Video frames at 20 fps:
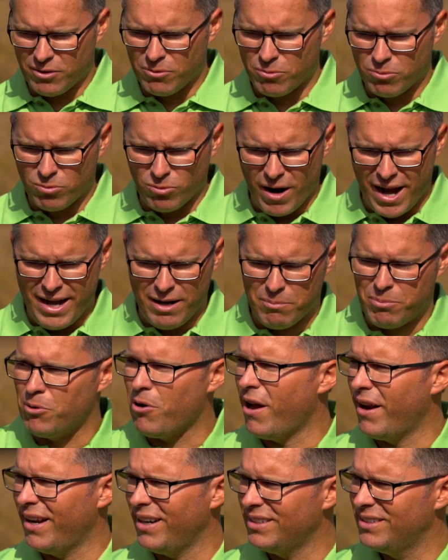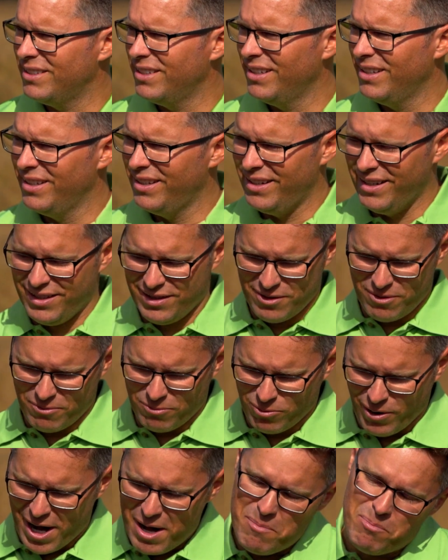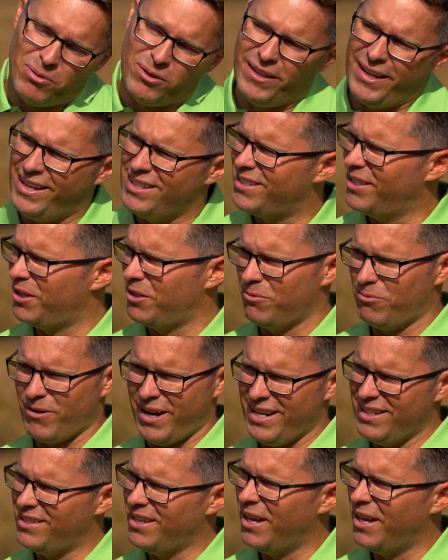the right product in the right place at the right